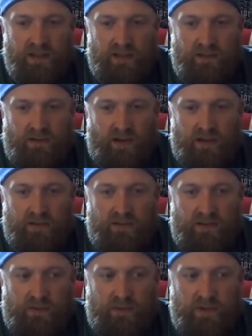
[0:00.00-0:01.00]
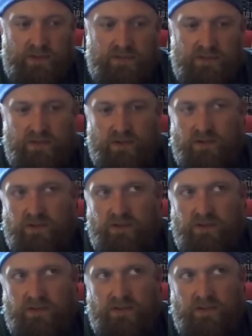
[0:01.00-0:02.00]
knock it sideways. So
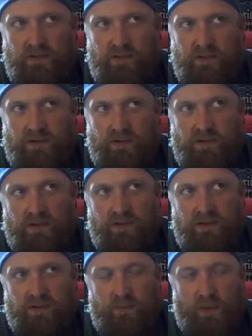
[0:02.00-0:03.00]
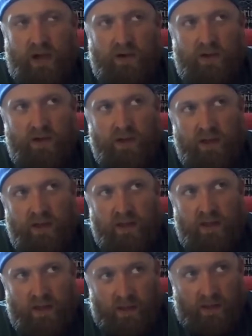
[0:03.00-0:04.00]
it's about
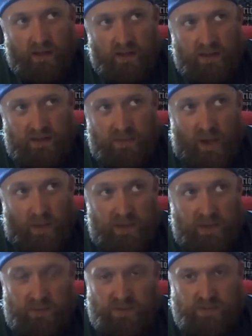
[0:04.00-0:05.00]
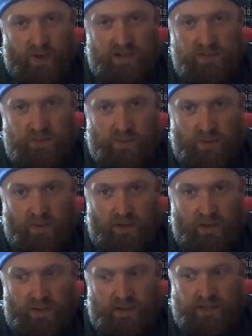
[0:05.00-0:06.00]
being responsible.
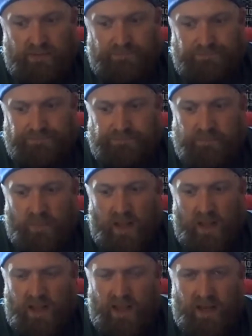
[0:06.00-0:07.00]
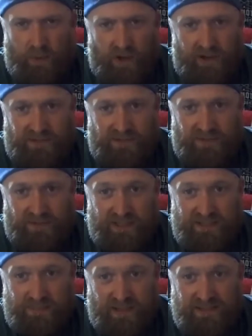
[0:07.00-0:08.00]
Antibiotics are very
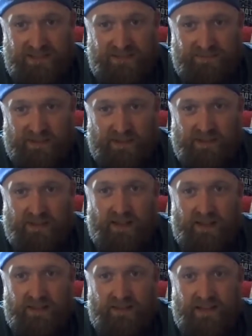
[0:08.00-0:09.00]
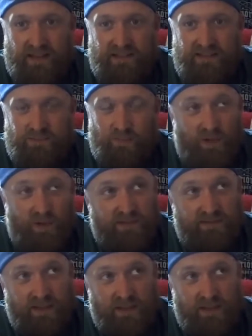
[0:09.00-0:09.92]
expensive. I think that's one